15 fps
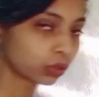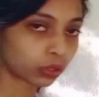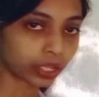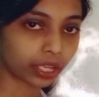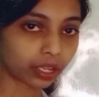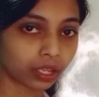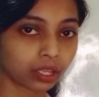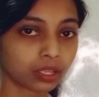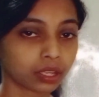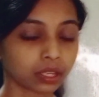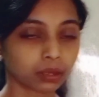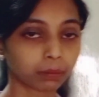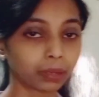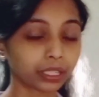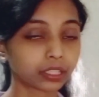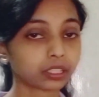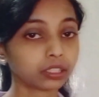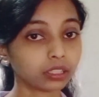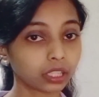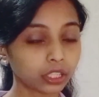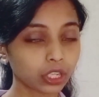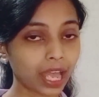Okay. But
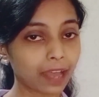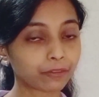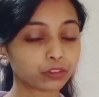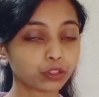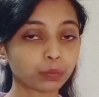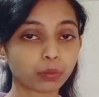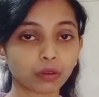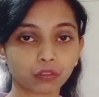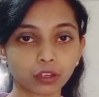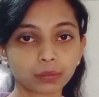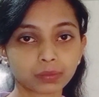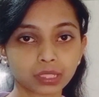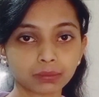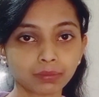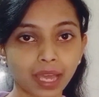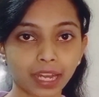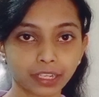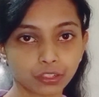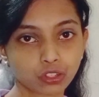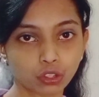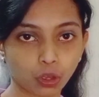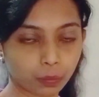here you have to perform some
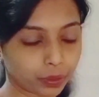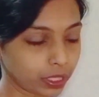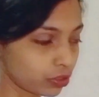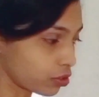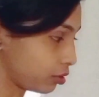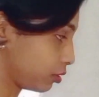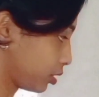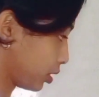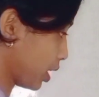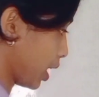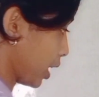addition operations,